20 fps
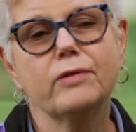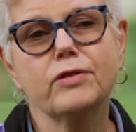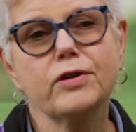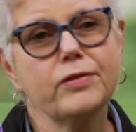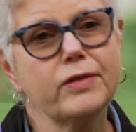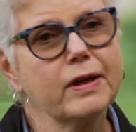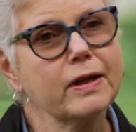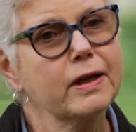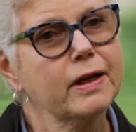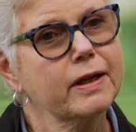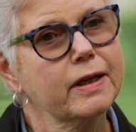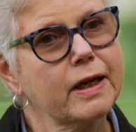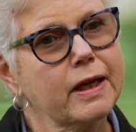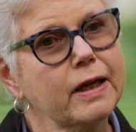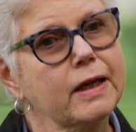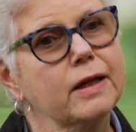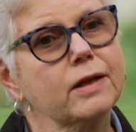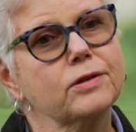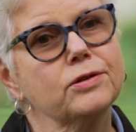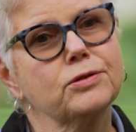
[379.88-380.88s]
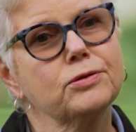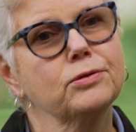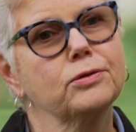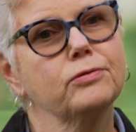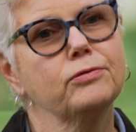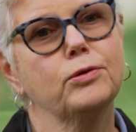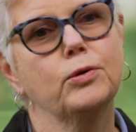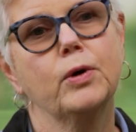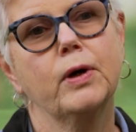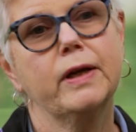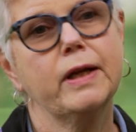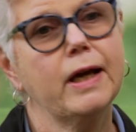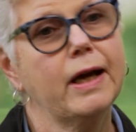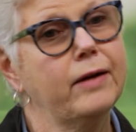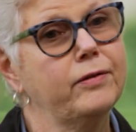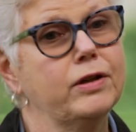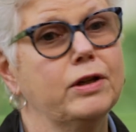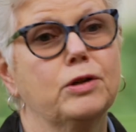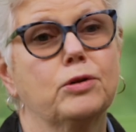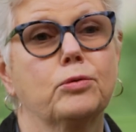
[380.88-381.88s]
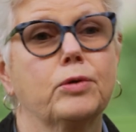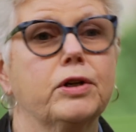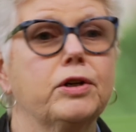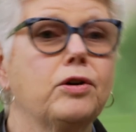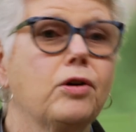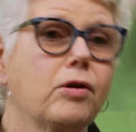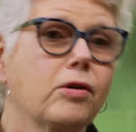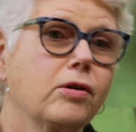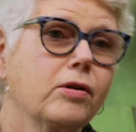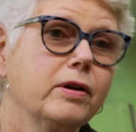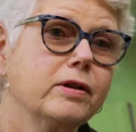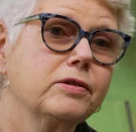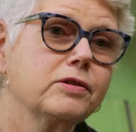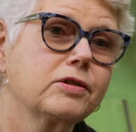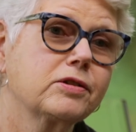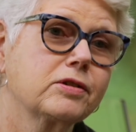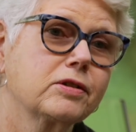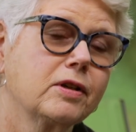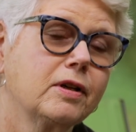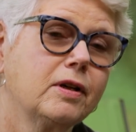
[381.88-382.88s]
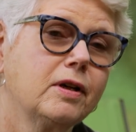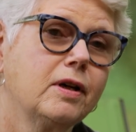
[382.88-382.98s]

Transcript: everything I can to avoid having a recurrence.